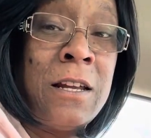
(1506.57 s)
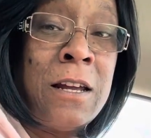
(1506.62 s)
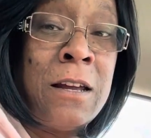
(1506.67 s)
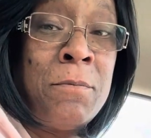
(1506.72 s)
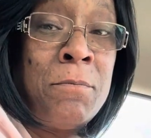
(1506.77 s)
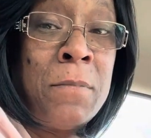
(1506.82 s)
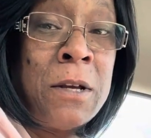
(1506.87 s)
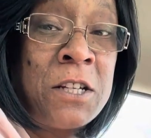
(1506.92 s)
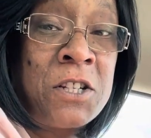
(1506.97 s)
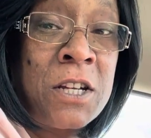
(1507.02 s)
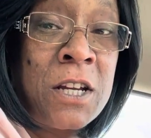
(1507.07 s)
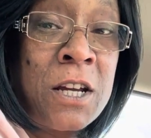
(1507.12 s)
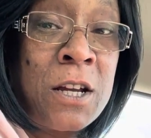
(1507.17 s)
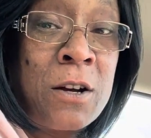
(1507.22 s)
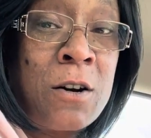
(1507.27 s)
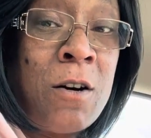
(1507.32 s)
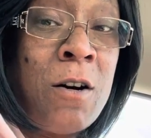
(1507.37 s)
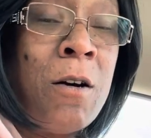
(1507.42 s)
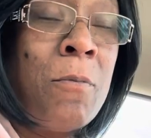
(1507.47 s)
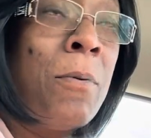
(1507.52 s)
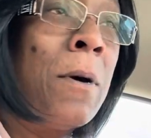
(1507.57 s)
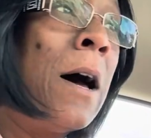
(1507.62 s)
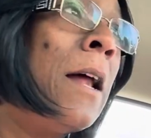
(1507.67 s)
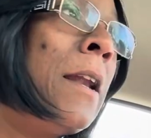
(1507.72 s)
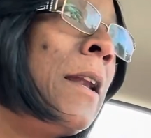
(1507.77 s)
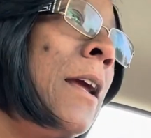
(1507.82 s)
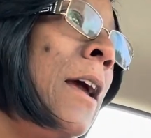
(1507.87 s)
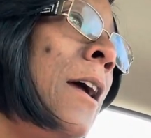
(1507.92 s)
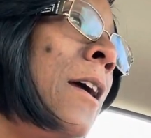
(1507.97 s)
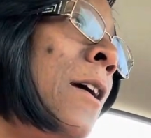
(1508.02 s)
in Michigan called
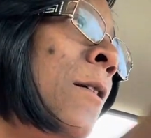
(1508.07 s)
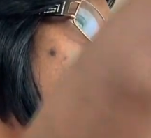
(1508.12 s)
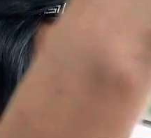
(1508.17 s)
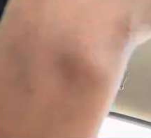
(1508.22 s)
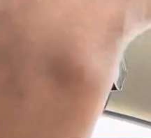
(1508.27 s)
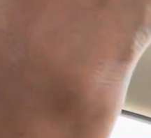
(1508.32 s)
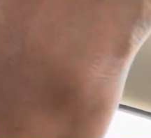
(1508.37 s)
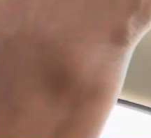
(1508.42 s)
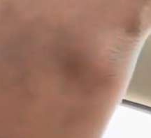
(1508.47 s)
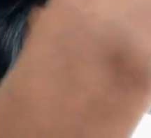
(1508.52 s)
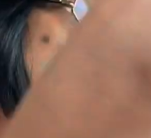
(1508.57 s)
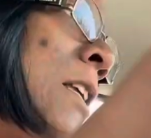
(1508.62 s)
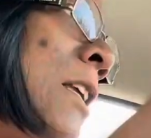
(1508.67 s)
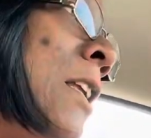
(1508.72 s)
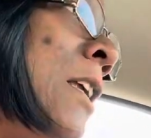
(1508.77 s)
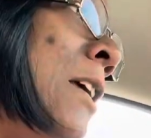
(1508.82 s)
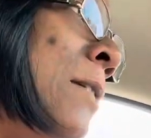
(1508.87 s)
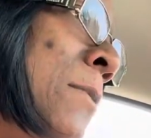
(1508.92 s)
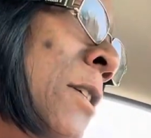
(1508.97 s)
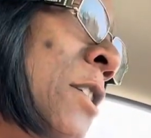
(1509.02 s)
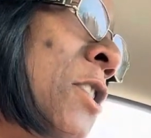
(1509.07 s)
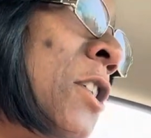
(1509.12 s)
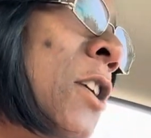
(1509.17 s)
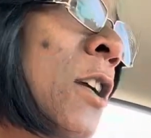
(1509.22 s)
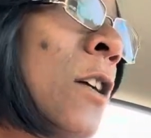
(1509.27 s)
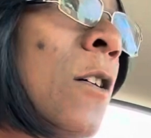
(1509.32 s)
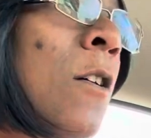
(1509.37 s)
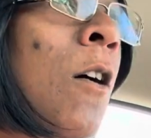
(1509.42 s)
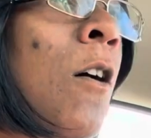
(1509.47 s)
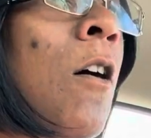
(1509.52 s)
Pontiac, and we have a city in
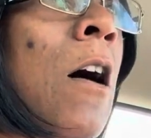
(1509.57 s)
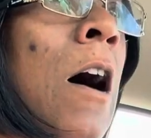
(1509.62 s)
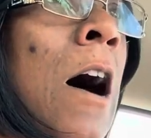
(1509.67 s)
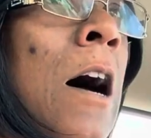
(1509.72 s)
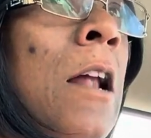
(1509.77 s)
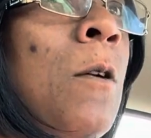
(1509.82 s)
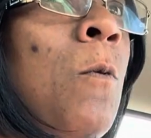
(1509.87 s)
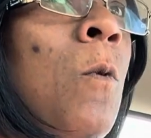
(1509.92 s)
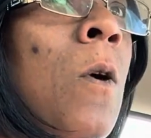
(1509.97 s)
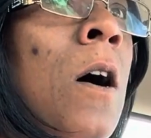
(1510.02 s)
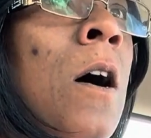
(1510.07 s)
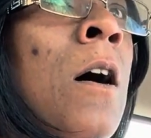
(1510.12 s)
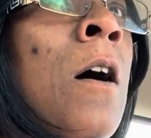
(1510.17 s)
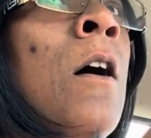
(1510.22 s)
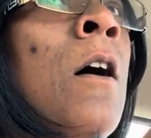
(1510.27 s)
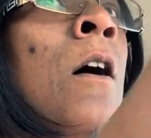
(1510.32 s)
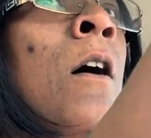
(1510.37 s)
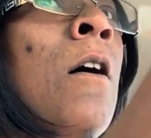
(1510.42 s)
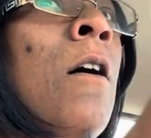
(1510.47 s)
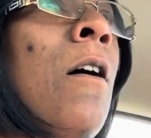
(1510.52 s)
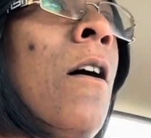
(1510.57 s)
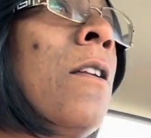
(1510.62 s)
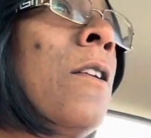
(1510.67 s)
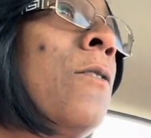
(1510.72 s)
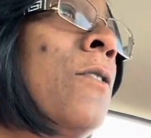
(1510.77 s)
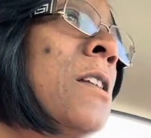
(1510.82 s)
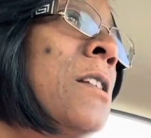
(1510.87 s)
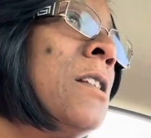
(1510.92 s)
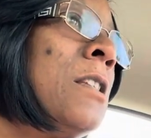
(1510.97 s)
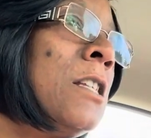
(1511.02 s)
Michigan called Ottawa. All of
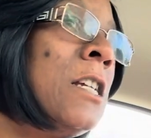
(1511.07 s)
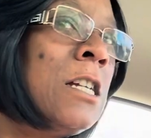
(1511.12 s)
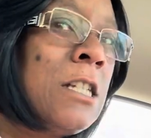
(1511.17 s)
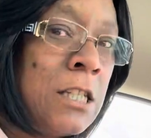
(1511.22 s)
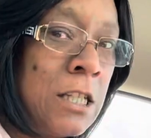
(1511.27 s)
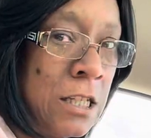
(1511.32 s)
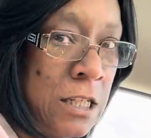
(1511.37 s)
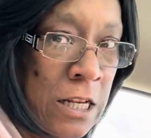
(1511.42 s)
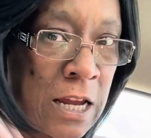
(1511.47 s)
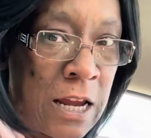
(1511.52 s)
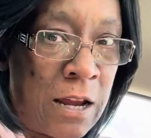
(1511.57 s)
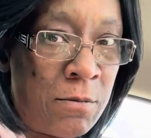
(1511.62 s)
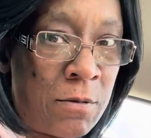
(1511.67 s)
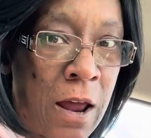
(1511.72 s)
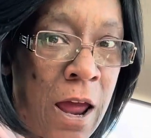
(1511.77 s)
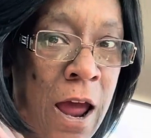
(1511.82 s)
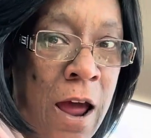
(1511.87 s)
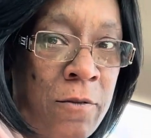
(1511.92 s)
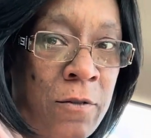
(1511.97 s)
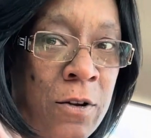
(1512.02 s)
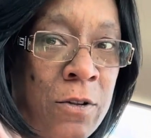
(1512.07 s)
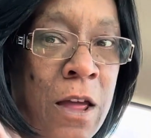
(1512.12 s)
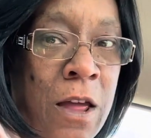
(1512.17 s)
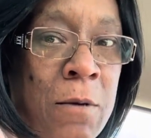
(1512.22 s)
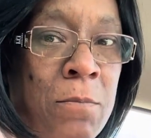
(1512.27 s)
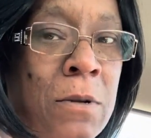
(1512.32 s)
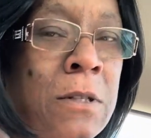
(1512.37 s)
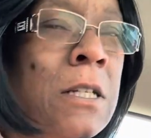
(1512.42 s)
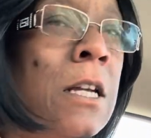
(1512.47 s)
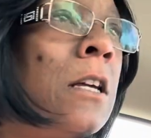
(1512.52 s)
these things is named after that
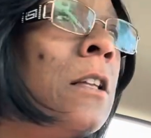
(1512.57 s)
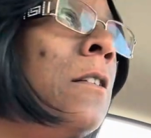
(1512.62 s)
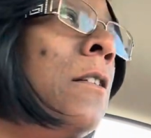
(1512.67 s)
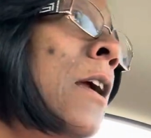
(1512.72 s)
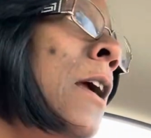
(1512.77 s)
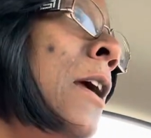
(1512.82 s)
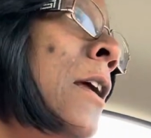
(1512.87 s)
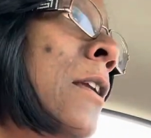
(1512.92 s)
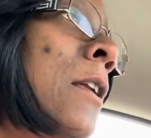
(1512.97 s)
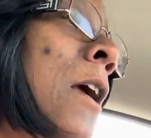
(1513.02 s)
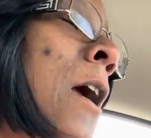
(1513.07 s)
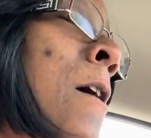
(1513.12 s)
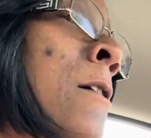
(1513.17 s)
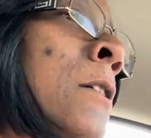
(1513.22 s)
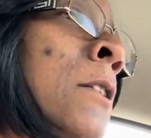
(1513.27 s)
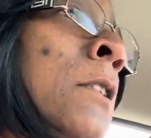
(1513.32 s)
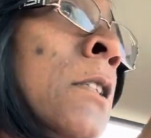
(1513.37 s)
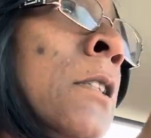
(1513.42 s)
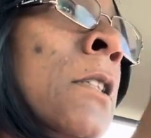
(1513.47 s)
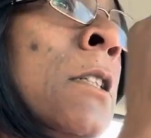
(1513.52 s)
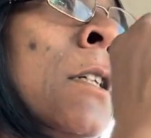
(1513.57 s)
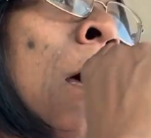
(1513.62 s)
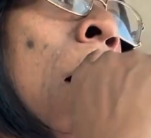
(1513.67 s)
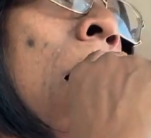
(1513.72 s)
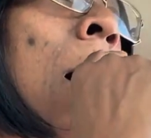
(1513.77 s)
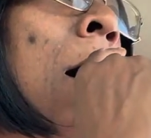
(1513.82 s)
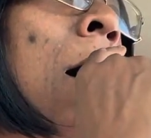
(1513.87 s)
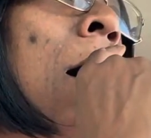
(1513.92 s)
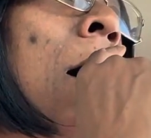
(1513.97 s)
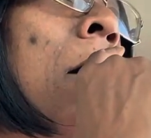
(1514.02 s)
particular Indian.
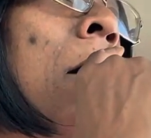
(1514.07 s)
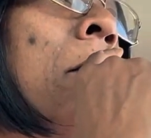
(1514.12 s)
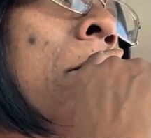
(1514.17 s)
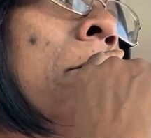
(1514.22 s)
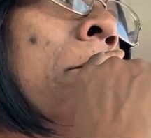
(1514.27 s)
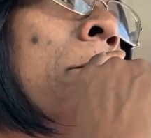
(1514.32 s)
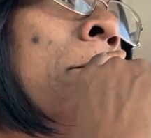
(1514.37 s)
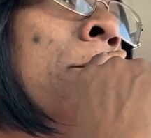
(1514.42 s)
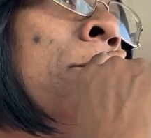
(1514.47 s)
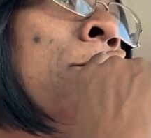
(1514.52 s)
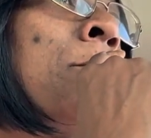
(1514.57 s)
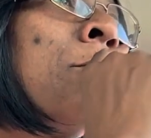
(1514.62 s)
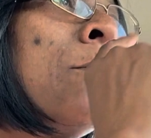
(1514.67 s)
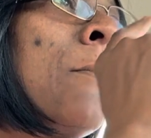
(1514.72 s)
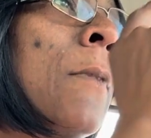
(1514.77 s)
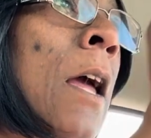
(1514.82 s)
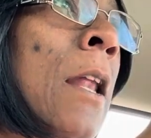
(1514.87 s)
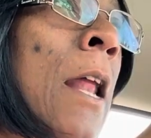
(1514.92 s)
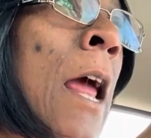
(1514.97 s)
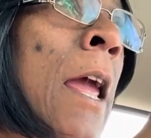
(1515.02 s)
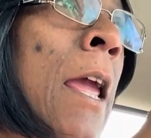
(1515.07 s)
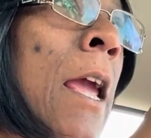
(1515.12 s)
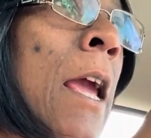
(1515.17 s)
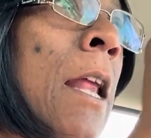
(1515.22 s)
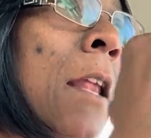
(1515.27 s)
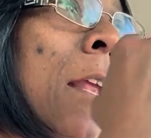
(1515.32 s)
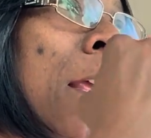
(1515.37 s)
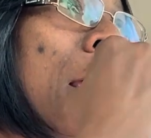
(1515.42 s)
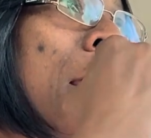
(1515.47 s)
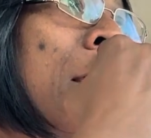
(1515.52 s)
And that
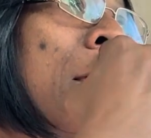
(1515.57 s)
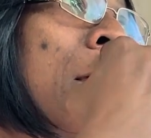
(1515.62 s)
Indian